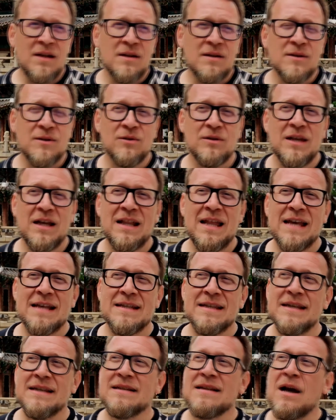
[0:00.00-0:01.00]
so they're
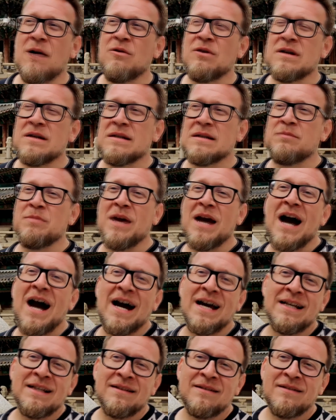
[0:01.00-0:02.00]
6 hours
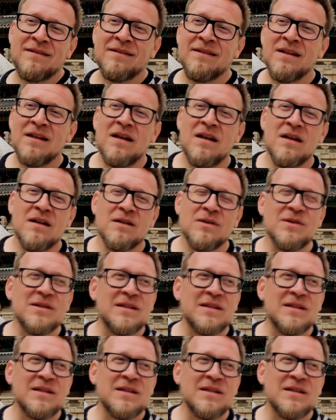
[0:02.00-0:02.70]
behind. So